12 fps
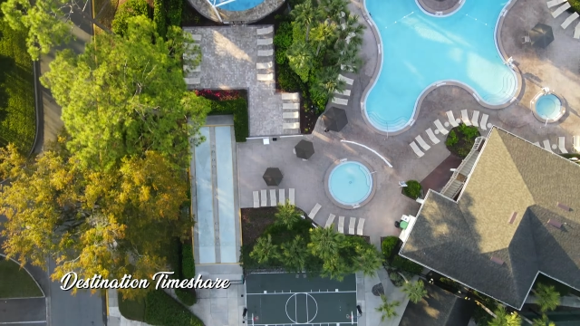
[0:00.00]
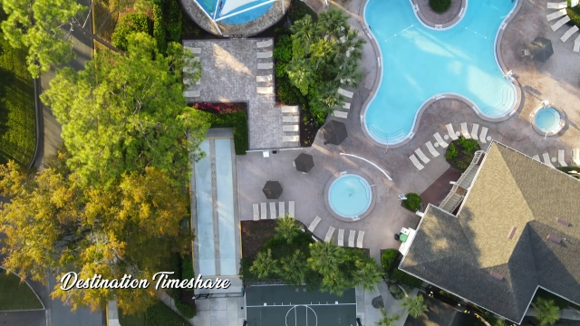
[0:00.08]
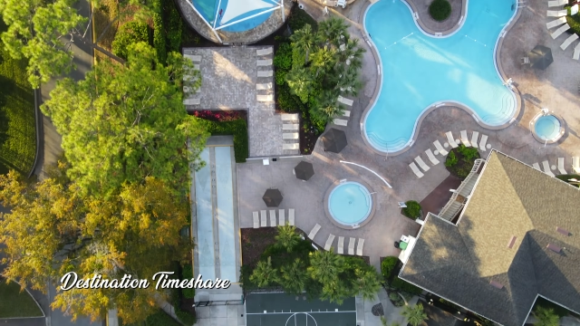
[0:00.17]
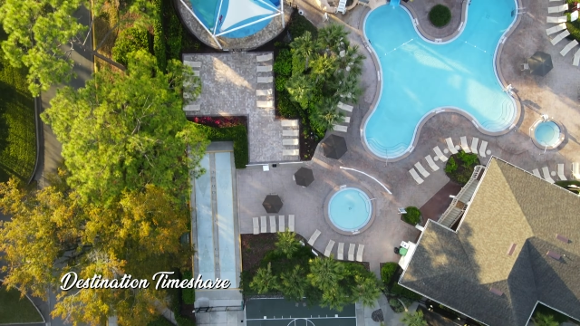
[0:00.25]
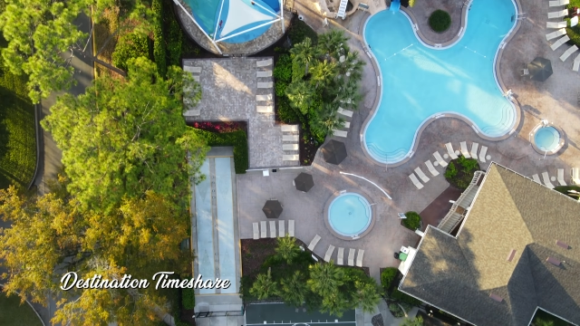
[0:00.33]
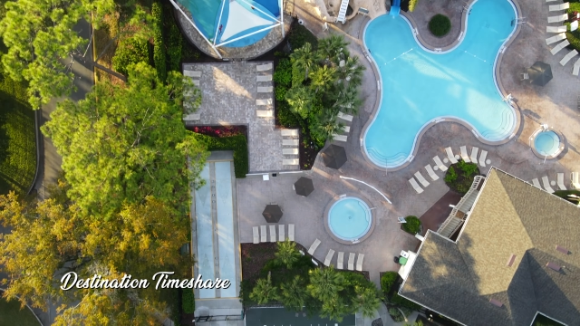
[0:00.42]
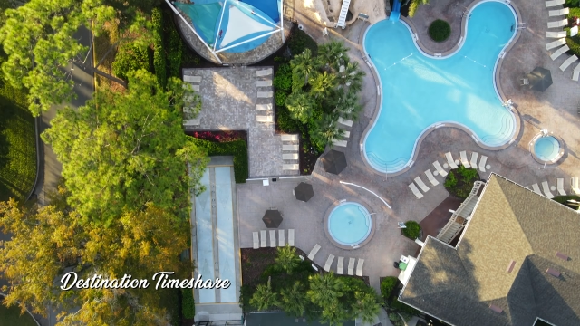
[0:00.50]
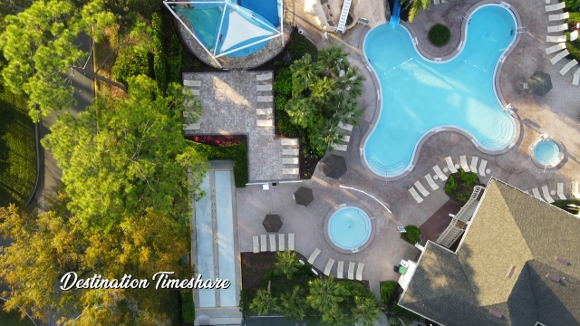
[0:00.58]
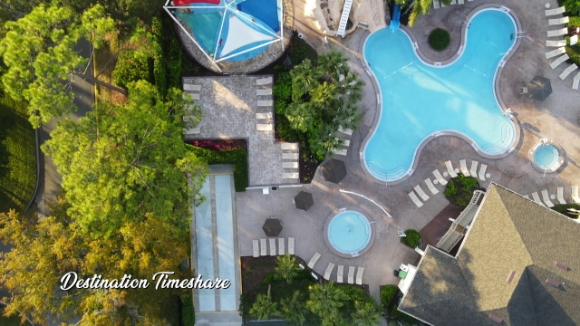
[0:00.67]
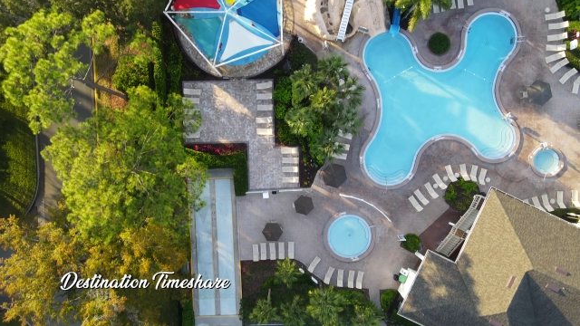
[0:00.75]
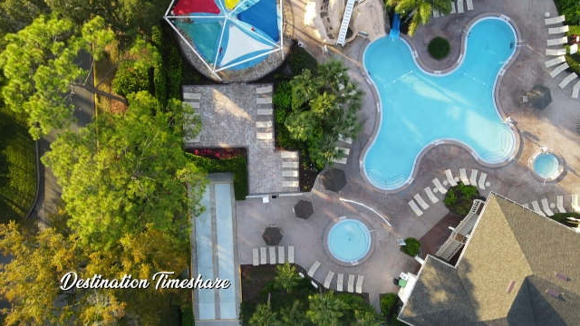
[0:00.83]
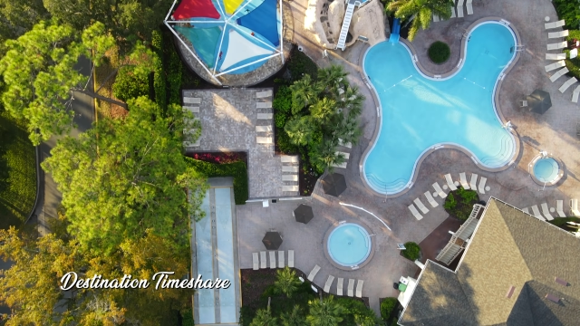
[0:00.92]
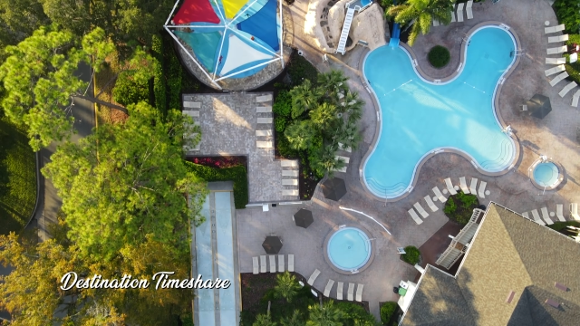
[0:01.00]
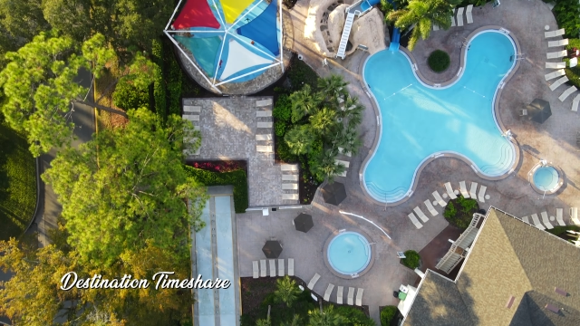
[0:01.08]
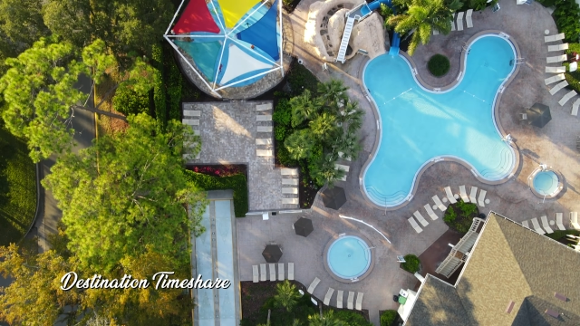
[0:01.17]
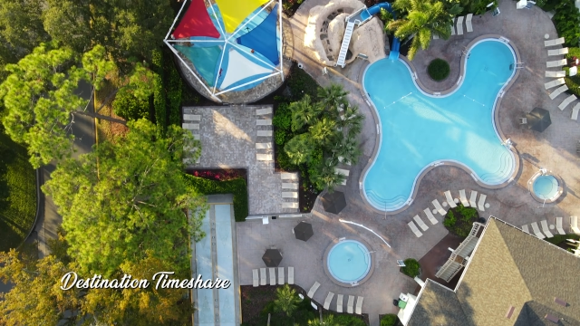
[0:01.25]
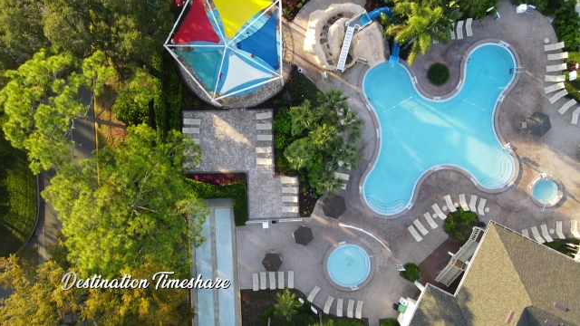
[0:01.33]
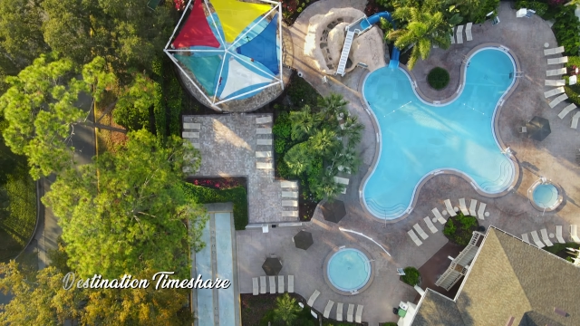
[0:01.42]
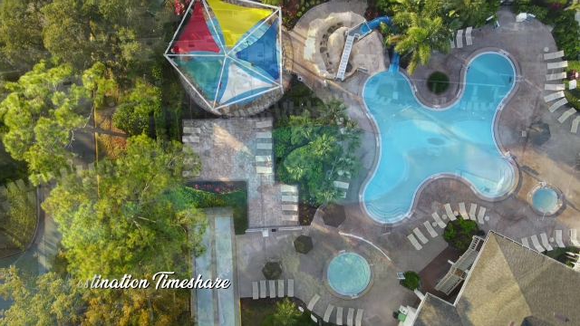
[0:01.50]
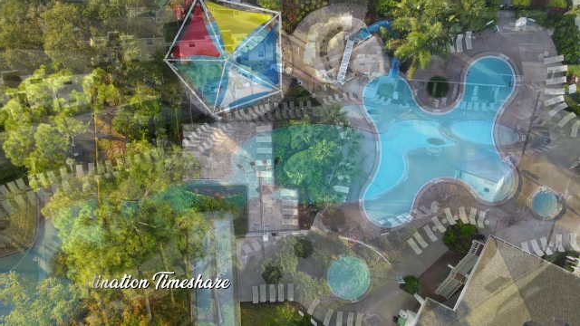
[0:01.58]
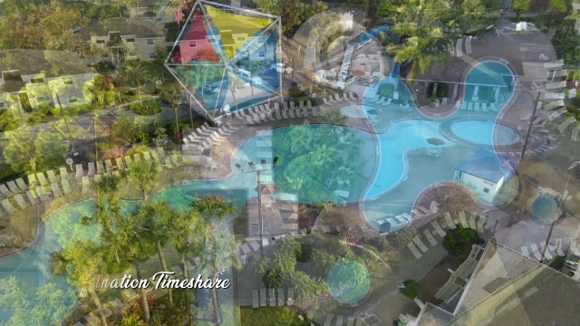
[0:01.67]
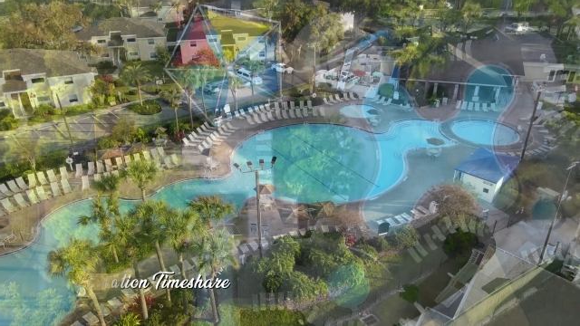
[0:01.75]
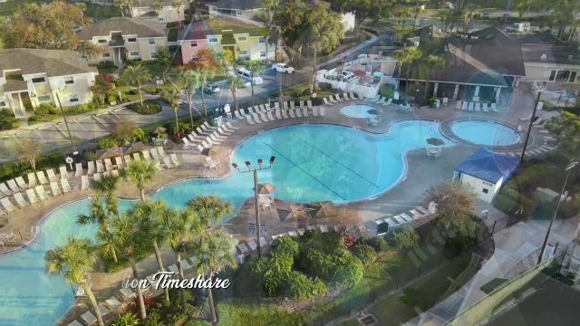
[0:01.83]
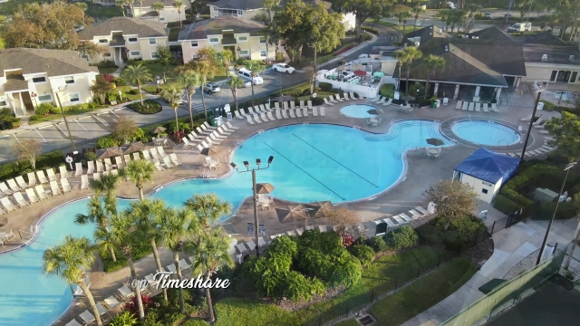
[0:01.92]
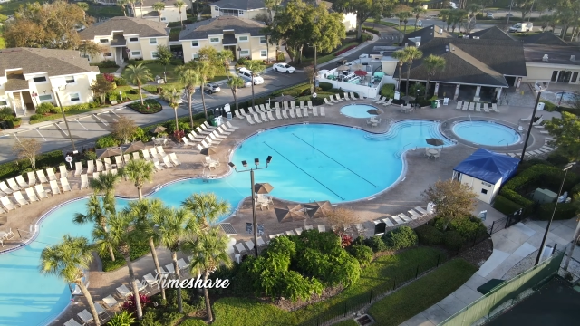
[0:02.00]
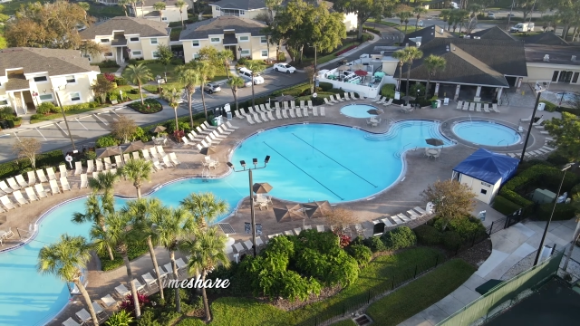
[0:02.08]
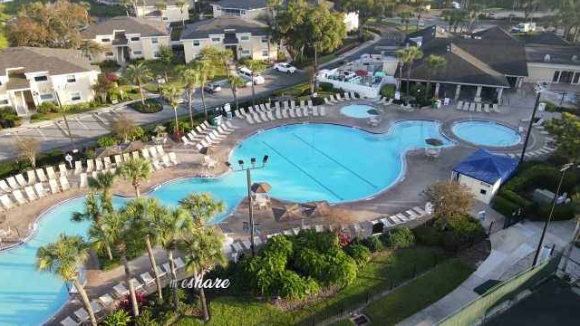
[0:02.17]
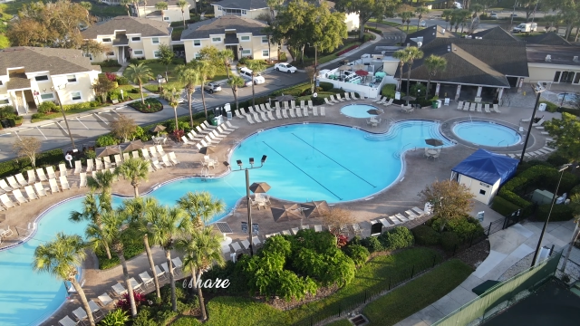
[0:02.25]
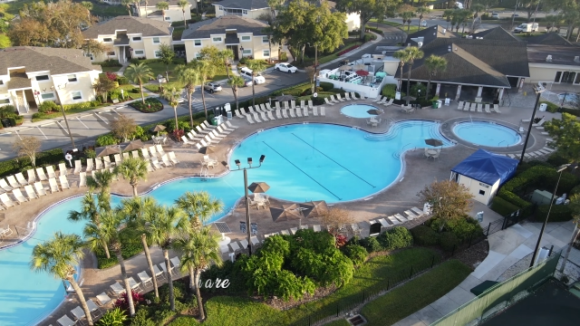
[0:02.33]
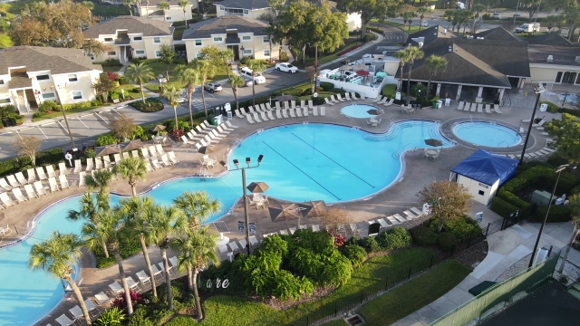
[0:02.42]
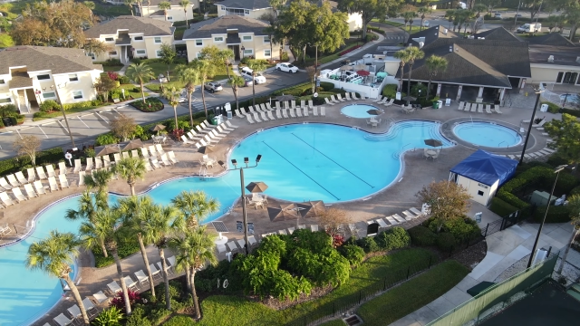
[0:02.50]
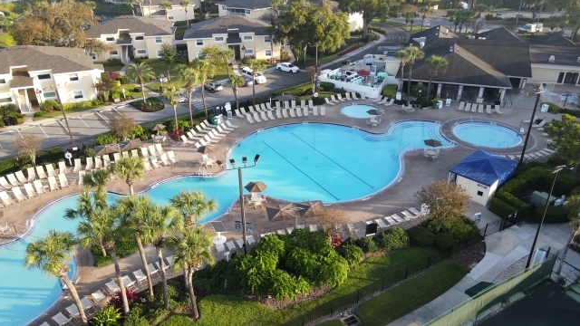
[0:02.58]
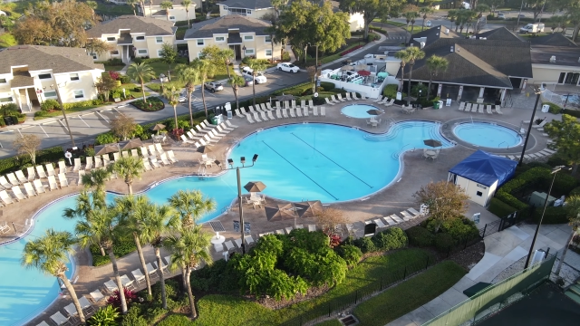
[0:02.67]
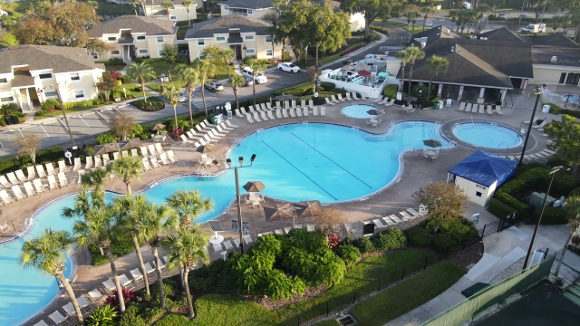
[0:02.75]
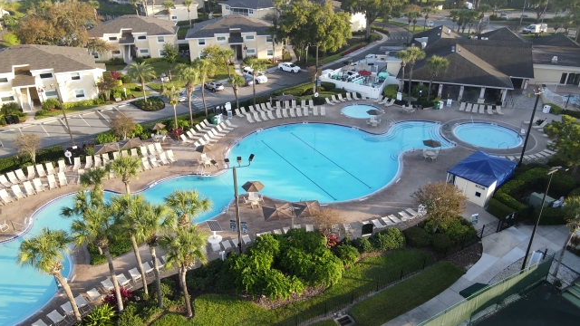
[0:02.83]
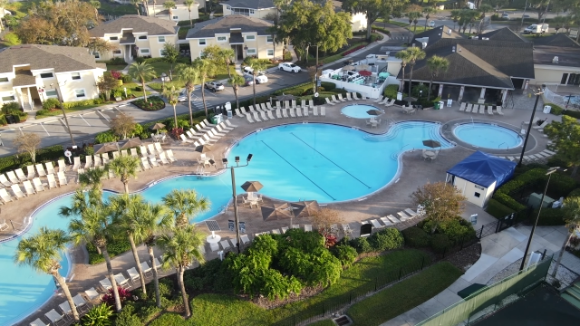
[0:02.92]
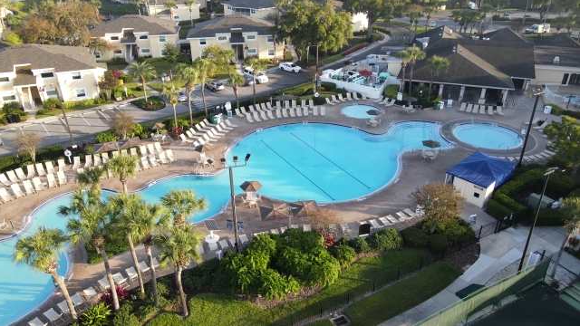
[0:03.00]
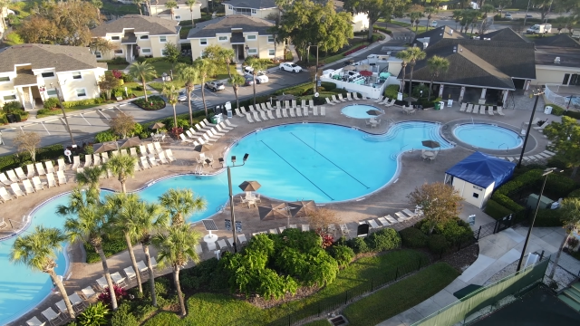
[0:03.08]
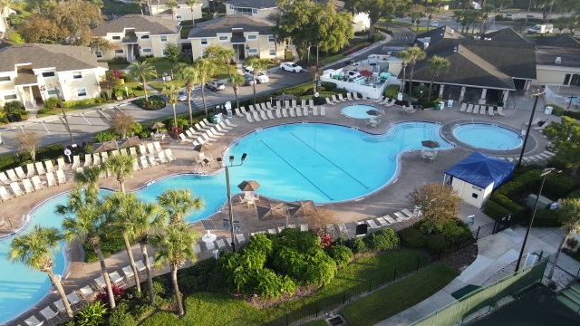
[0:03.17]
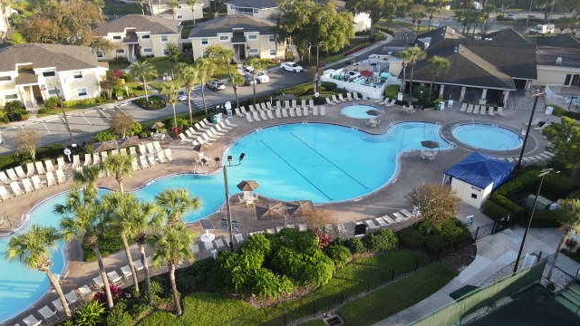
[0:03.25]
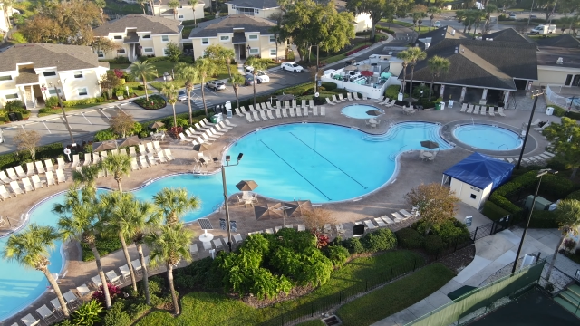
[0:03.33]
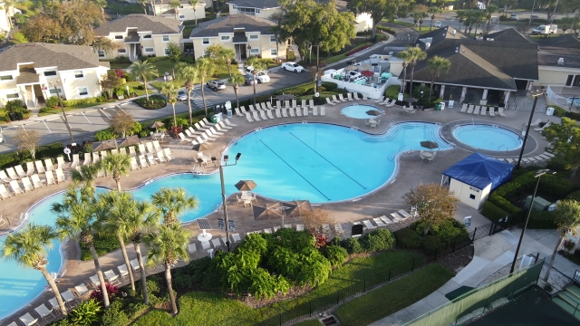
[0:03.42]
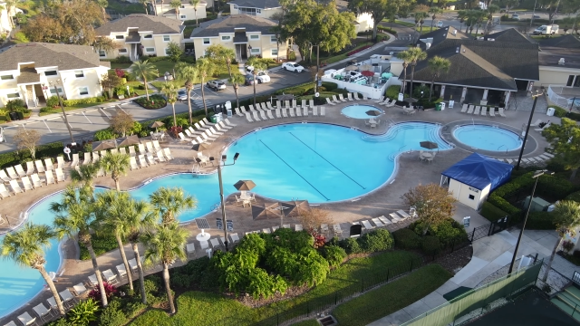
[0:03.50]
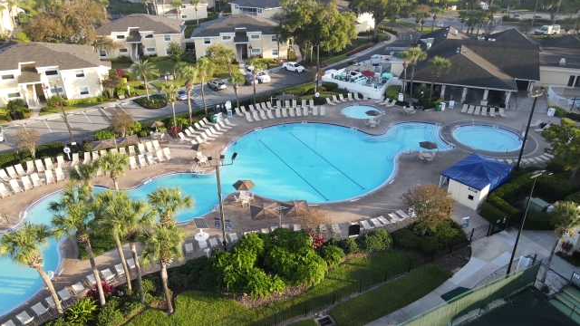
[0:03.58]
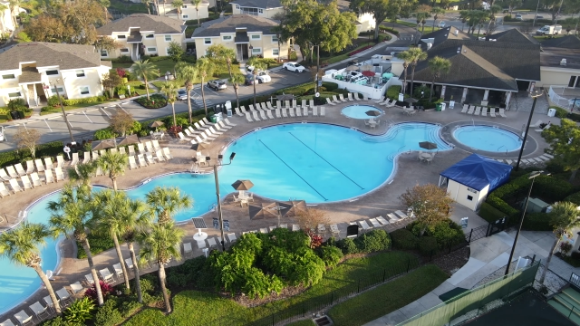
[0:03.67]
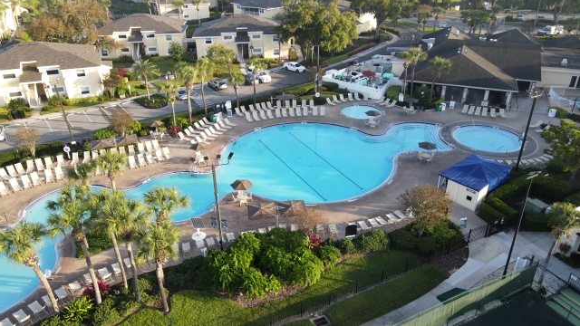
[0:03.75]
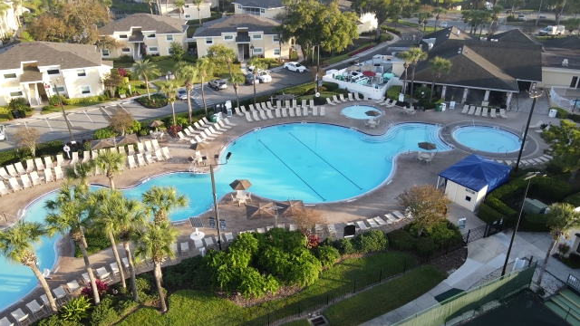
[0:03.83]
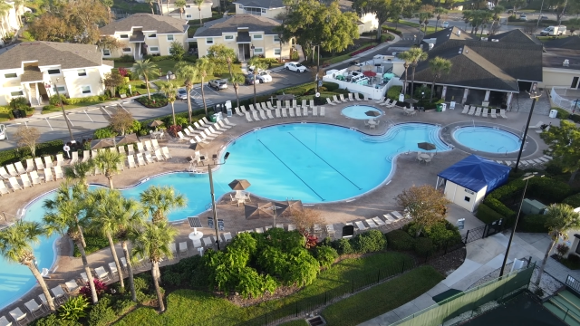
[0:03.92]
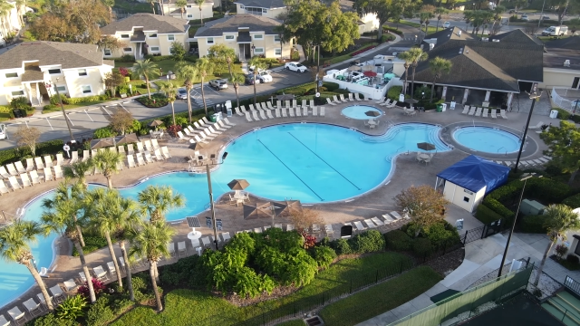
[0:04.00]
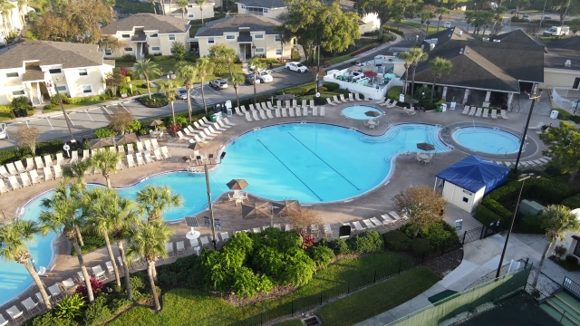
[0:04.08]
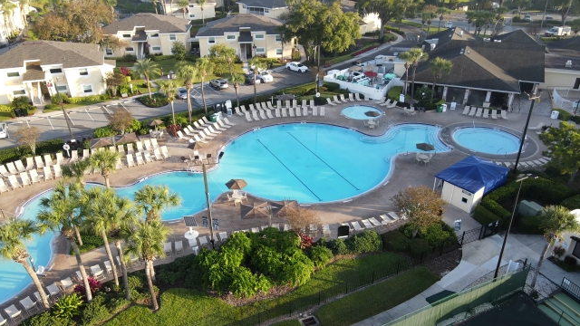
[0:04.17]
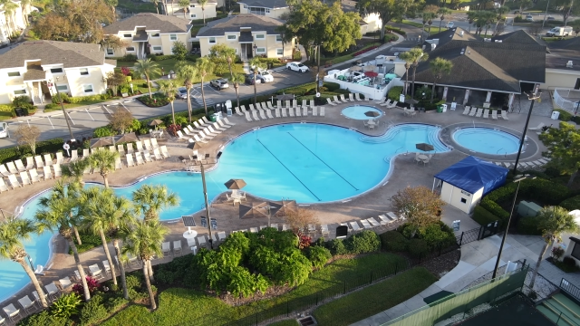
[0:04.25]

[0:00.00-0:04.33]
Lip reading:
Nobody's mouth can be seen.